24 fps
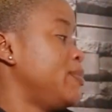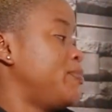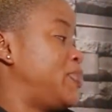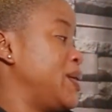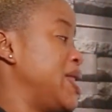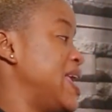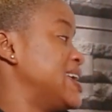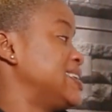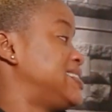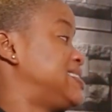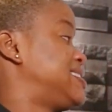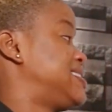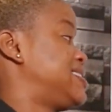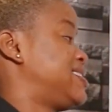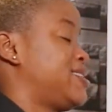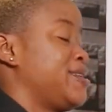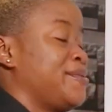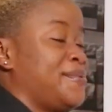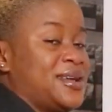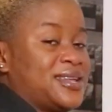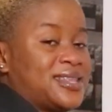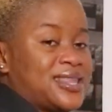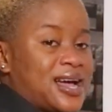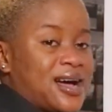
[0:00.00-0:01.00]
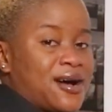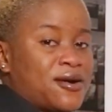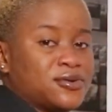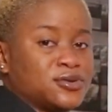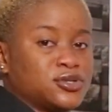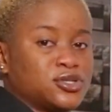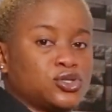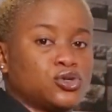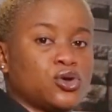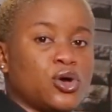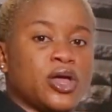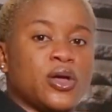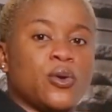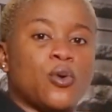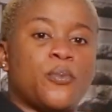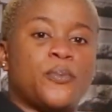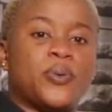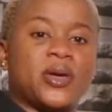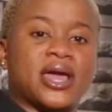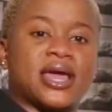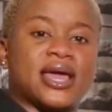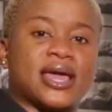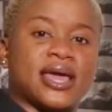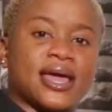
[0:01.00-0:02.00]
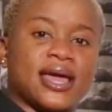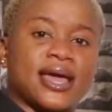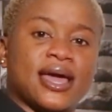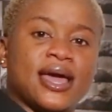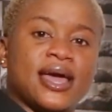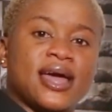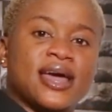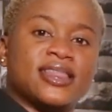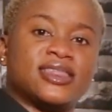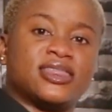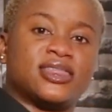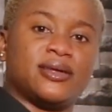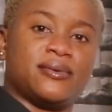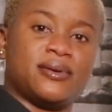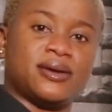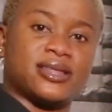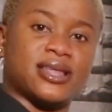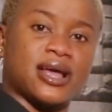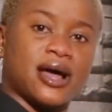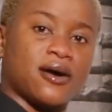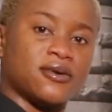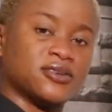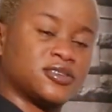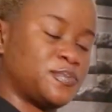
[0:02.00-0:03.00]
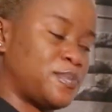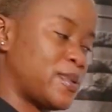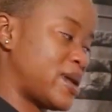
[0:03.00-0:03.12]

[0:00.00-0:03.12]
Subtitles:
played 3 tiles, so you pick 3 tiles